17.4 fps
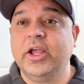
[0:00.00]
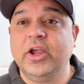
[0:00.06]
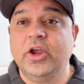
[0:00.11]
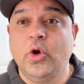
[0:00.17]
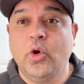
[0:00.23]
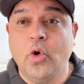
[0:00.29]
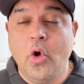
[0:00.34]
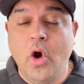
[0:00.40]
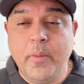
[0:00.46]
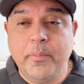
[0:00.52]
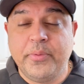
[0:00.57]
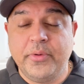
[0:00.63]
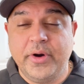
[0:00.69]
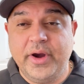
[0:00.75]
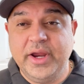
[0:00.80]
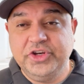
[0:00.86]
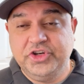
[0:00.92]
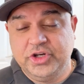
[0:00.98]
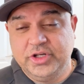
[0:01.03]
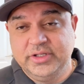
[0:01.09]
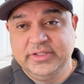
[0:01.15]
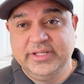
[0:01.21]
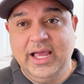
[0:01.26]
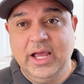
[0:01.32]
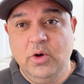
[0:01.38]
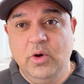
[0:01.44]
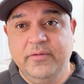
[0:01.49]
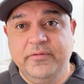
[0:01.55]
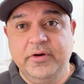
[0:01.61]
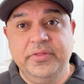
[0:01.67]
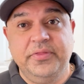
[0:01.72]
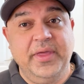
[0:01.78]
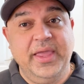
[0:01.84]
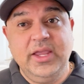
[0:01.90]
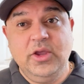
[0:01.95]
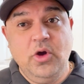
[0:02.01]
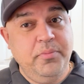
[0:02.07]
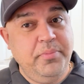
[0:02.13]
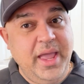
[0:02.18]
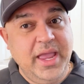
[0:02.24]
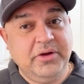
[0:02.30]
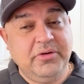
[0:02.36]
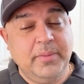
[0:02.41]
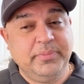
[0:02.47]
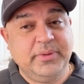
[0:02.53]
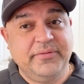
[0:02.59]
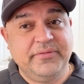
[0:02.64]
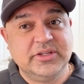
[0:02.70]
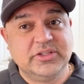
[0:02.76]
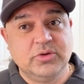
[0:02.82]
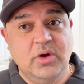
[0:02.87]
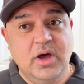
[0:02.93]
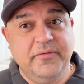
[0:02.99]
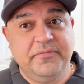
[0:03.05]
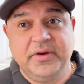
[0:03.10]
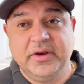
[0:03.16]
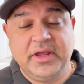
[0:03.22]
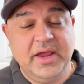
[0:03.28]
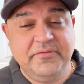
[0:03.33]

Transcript: Corporations, however, they go bankrupt every so often.